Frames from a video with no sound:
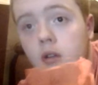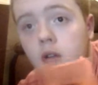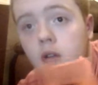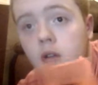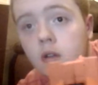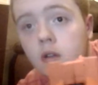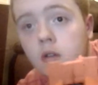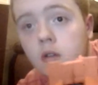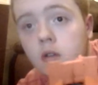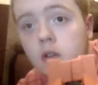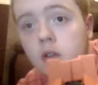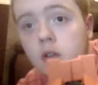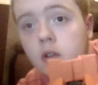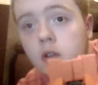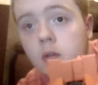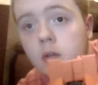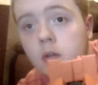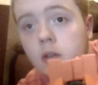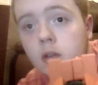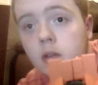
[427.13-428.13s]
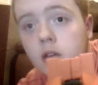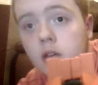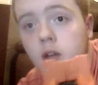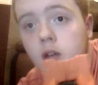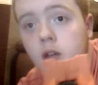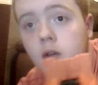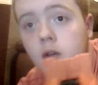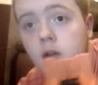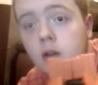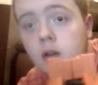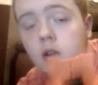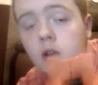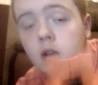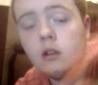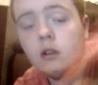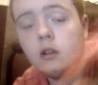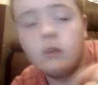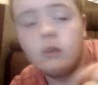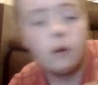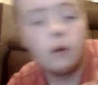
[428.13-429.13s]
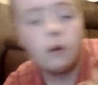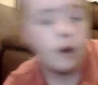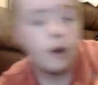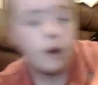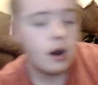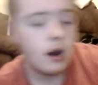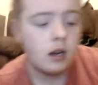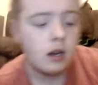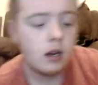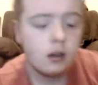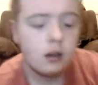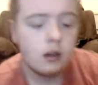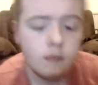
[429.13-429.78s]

can't really show you, but there you go. Not very